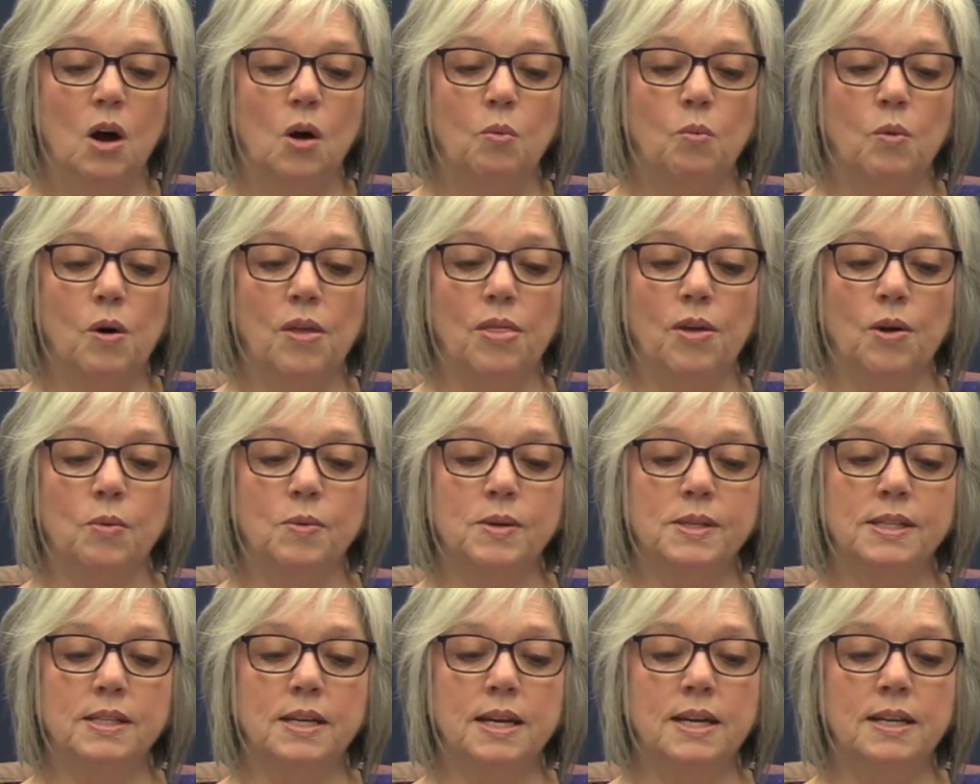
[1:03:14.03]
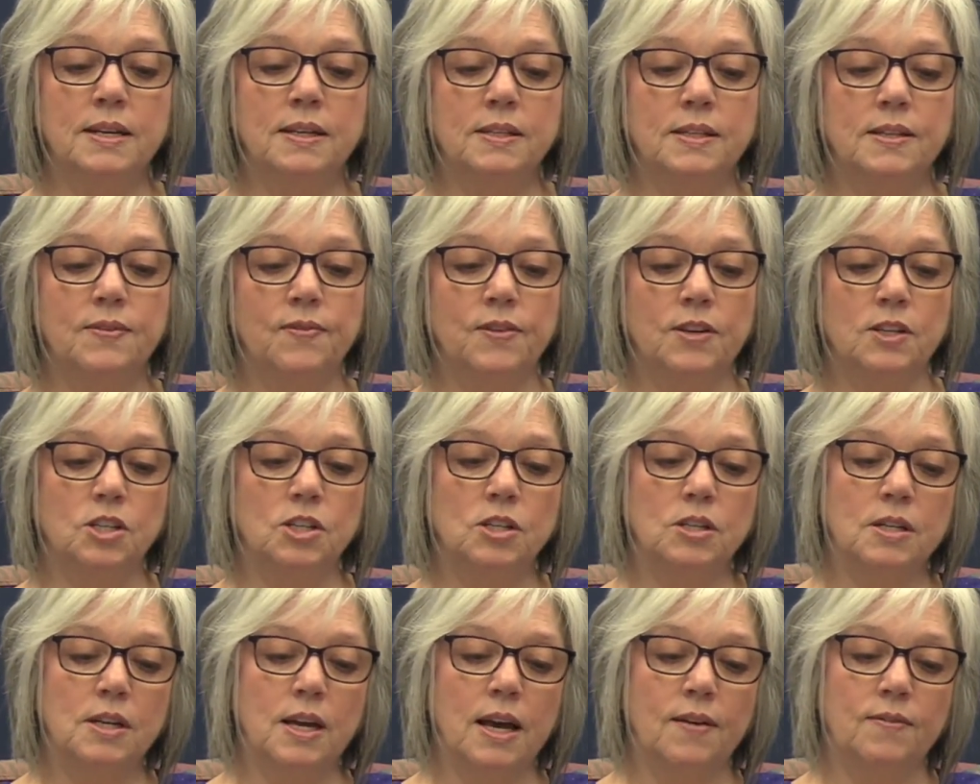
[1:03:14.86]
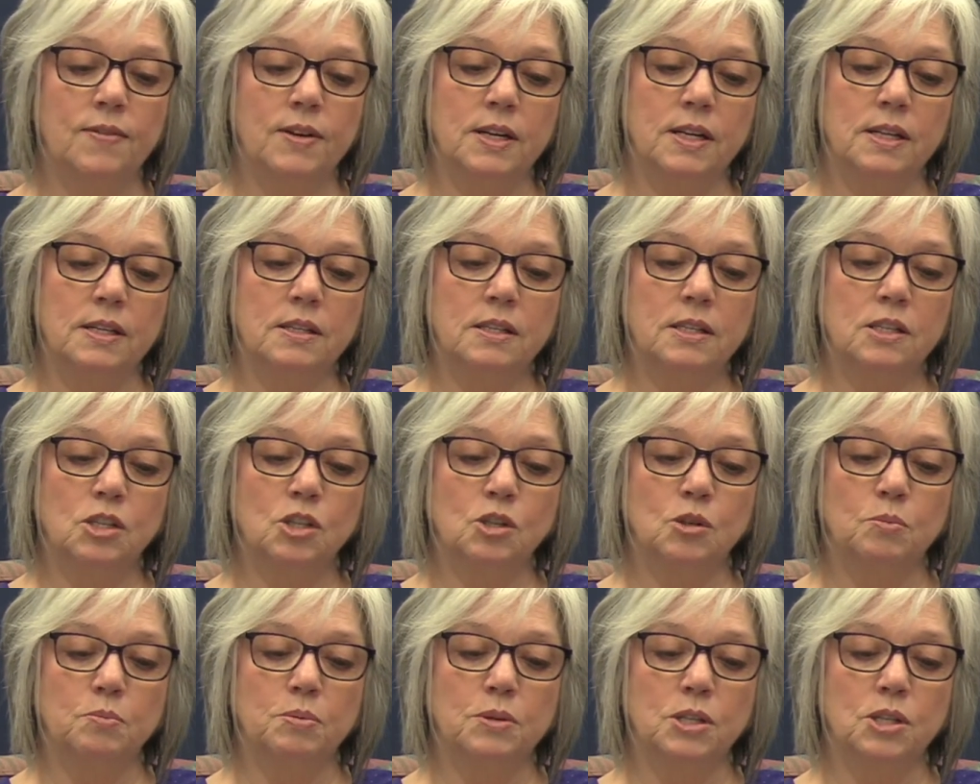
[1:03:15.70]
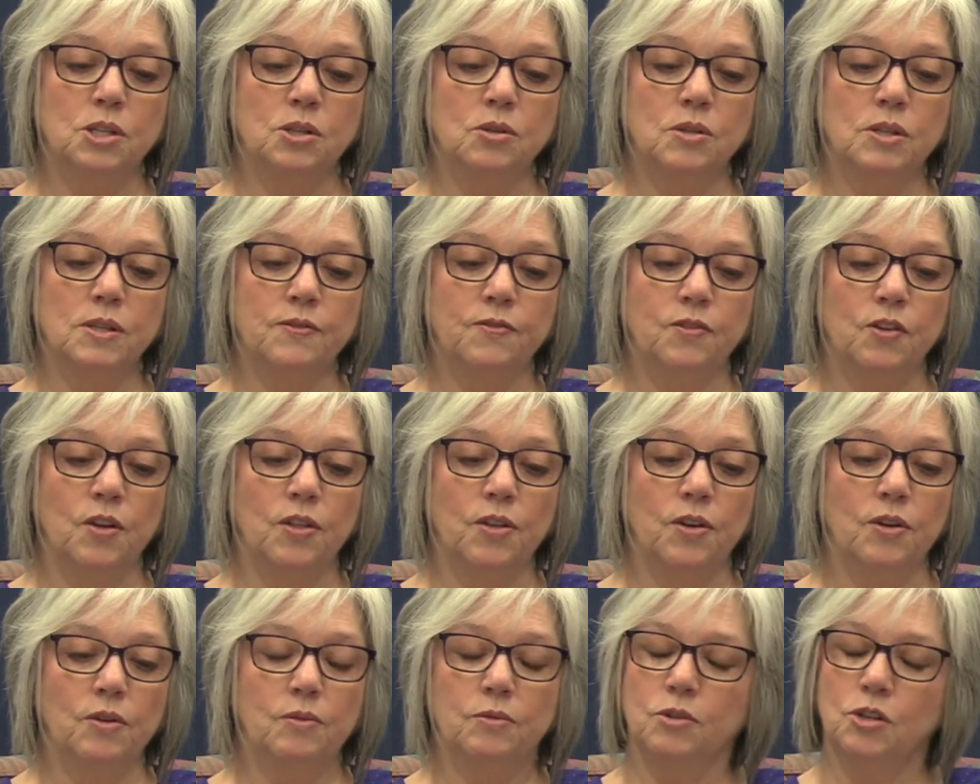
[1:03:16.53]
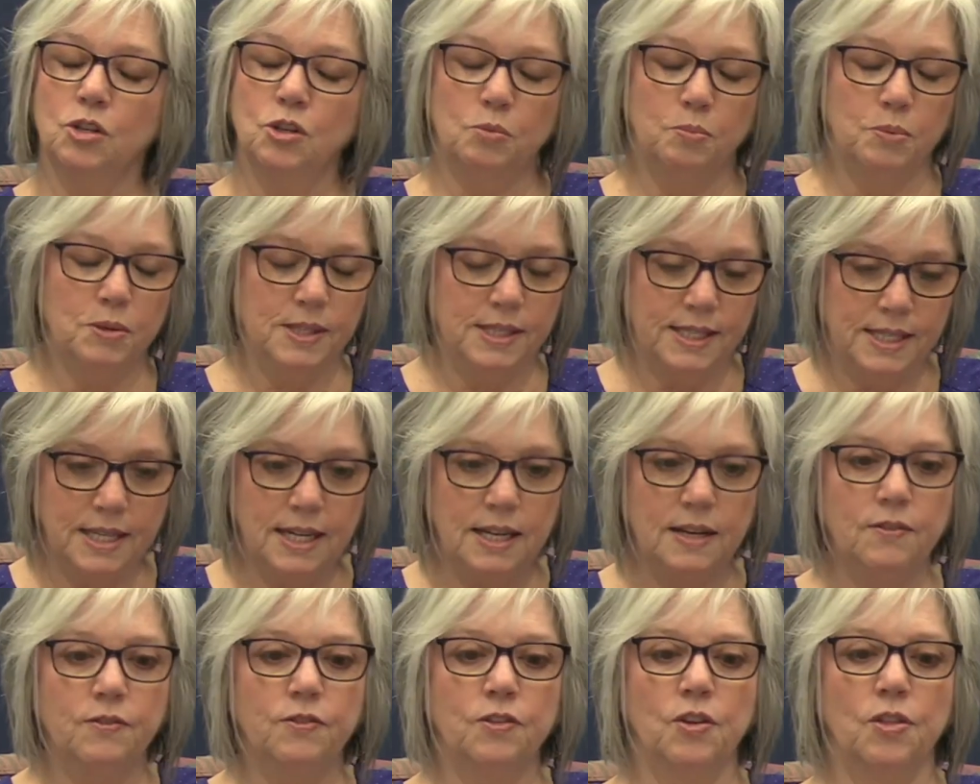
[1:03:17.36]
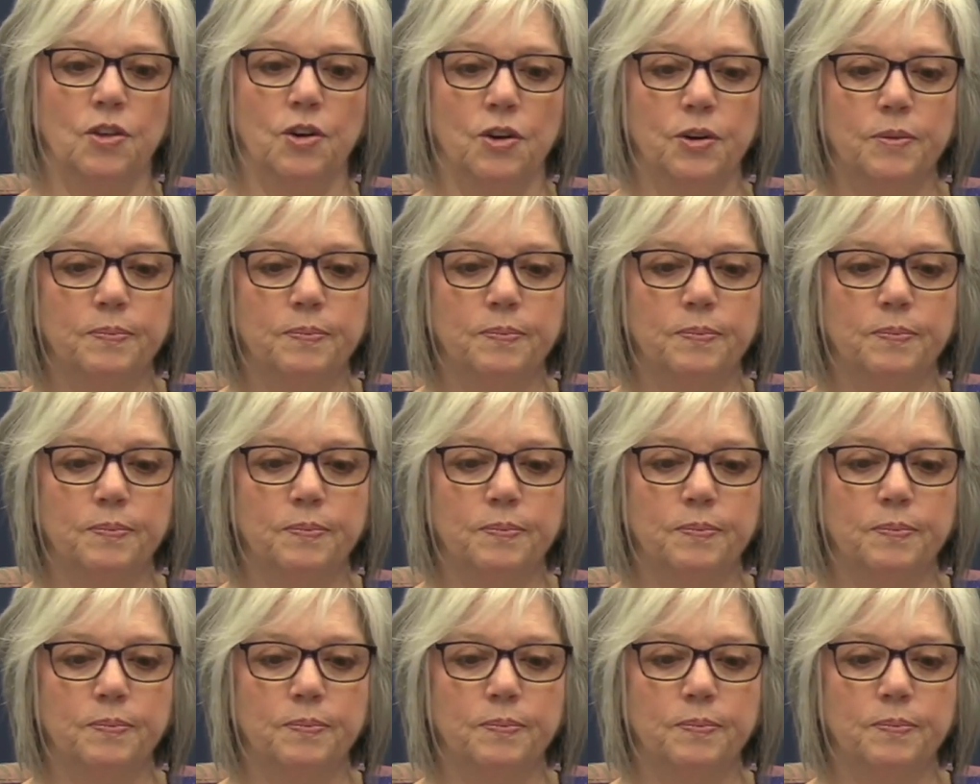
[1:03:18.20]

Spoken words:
where there was insufficient evidence to proceed further.